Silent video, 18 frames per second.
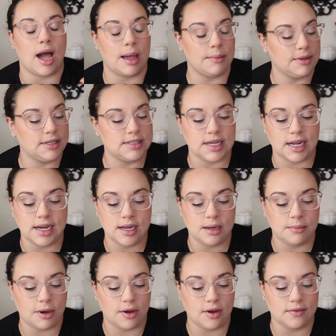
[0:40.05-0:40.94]
I'm
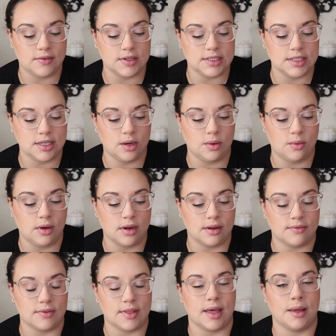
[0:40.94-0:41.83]
excited about every single one
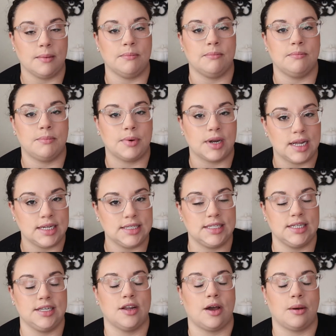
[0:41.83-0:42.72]
of them, but I
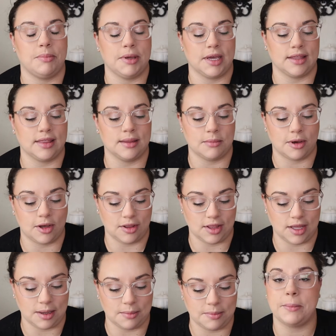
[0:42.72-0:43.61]
did not pick them
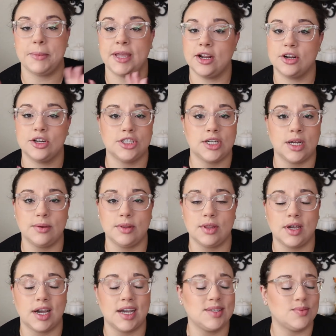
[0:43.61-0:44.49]
all up. I'm here to share
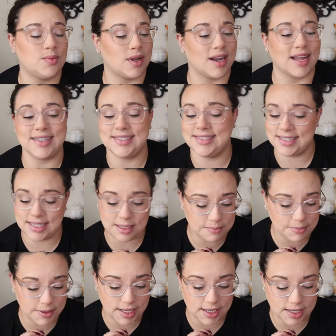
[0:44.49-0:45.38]
with you guys what I
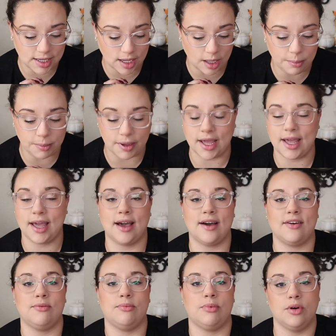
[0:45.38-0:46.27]
did pick up. I
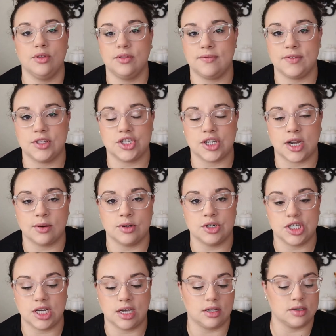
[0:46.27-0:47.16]
have both of the
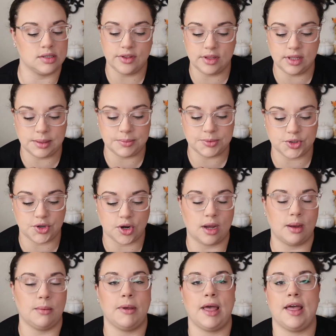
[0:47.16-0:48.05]
shower gels, the lip
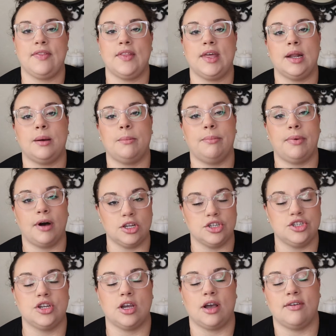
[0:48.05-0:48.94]
scrub, and then a
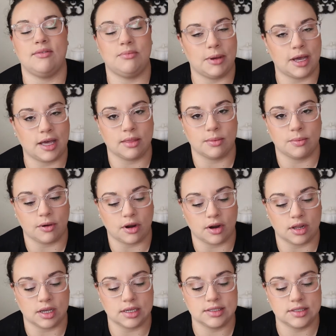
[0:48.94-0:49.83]
bunch of bath
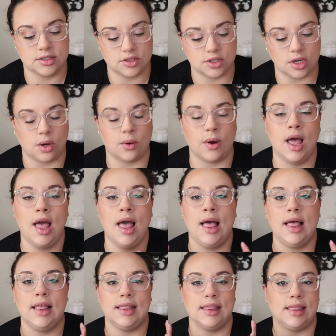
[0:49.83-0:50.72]
products. So
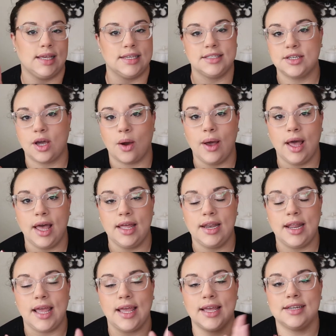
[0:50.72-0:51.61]
let's go
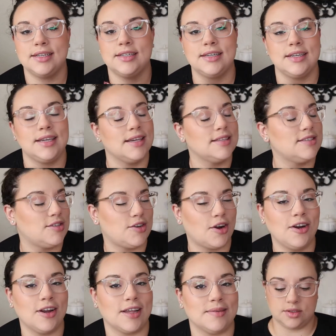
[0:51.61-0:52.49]
ahead and get
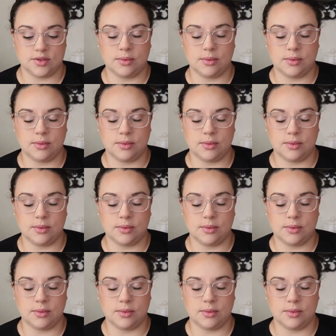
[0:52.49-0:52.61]
started.